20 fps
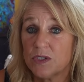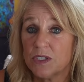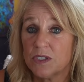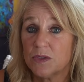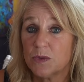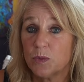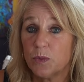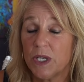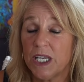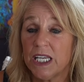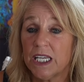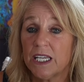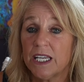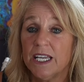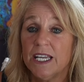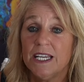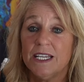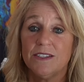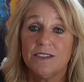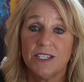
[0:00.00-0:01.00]
this week.
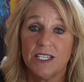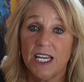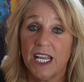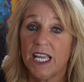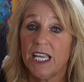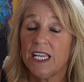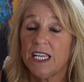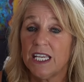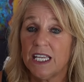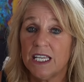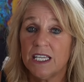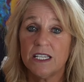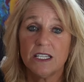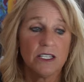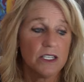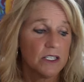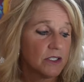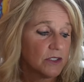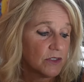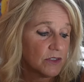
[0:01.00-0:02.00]
Today
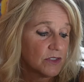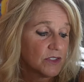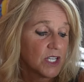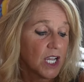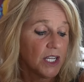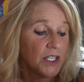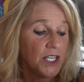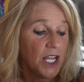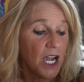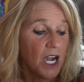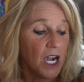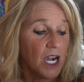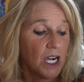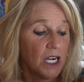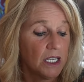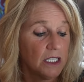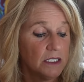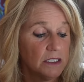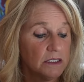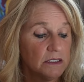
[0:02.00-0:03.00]
is,
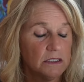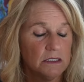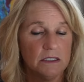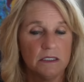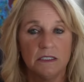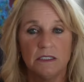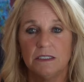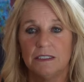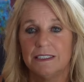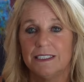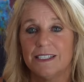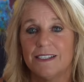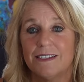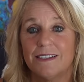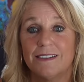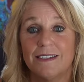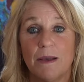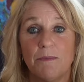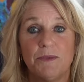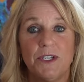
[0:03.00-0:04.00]
ta-da,
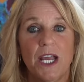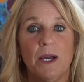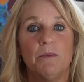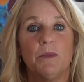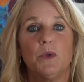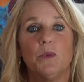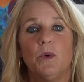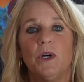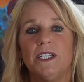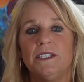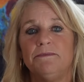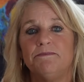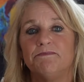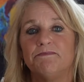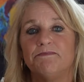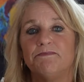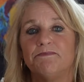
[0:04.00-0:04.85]
September 1.